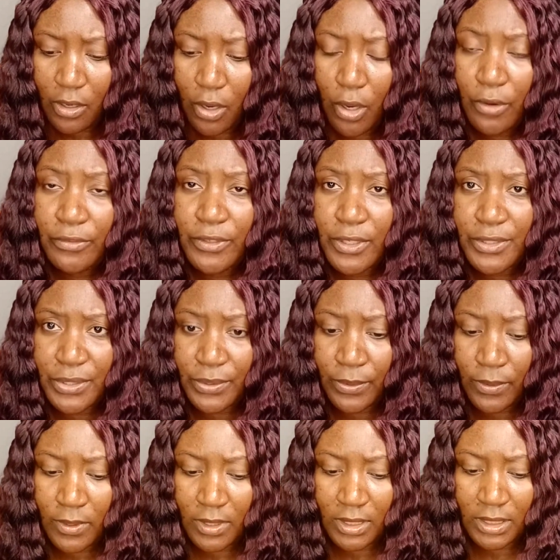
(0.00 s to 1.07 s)
of your
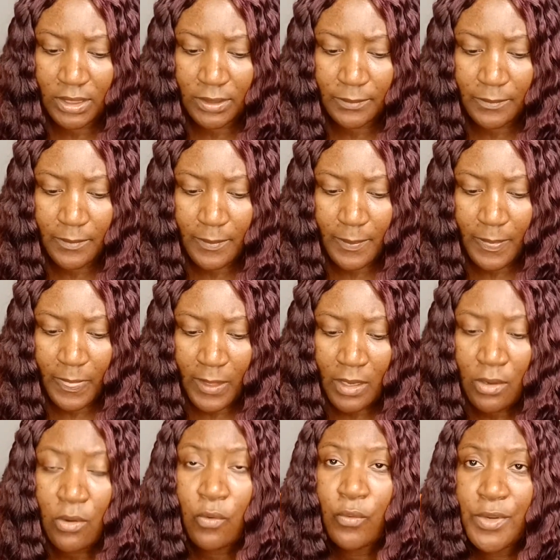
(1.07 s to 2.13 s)
score,
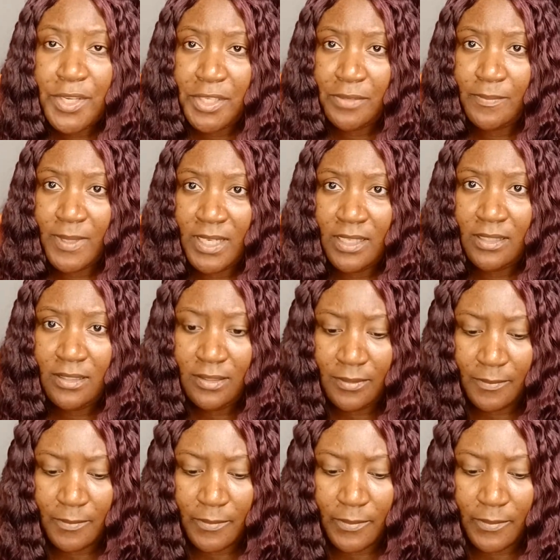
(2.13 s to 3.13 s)
which means